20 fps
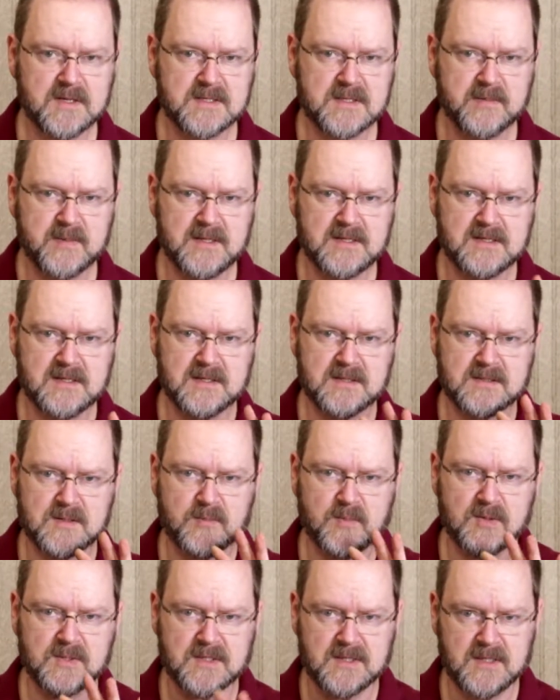some of these things are
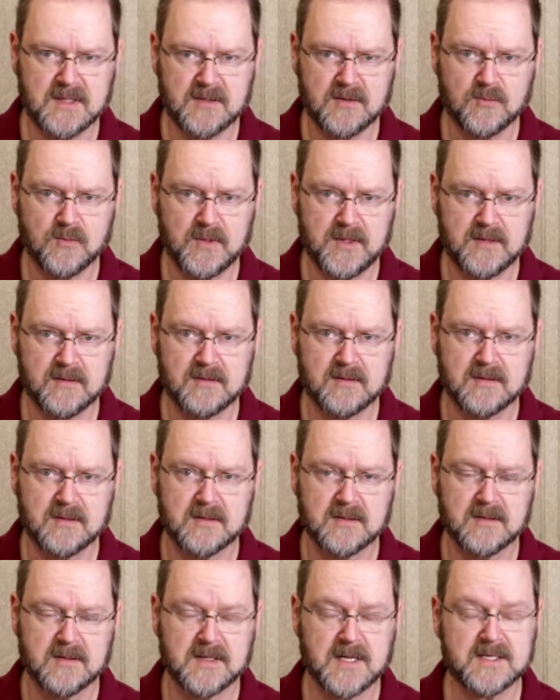put together with
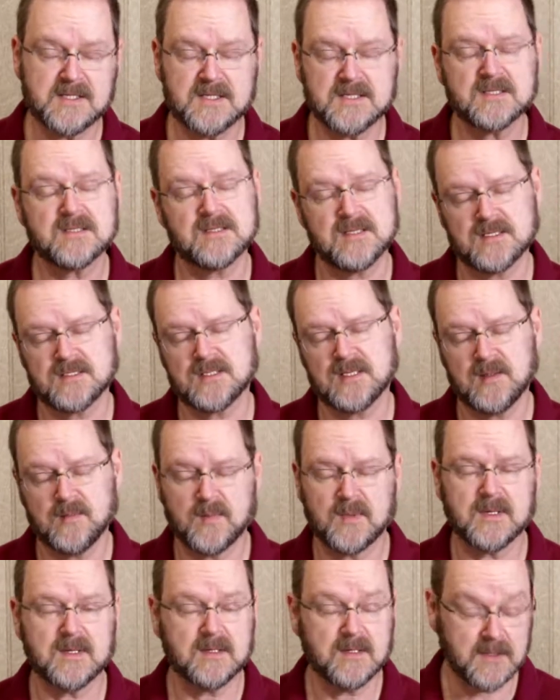not just stitching,
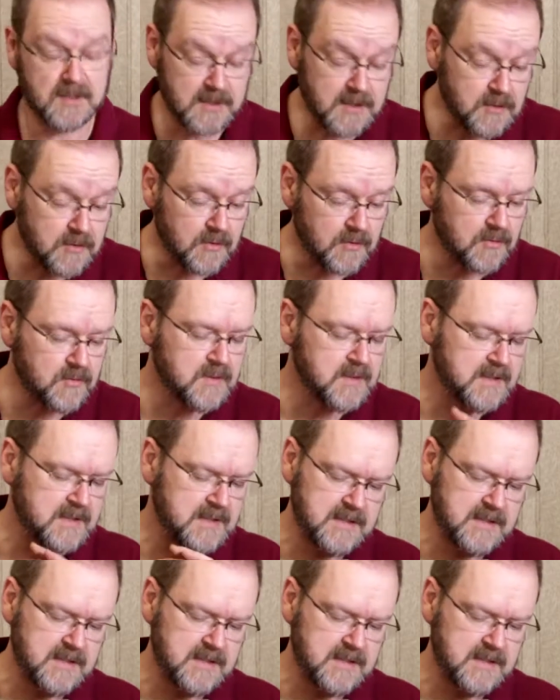but glue.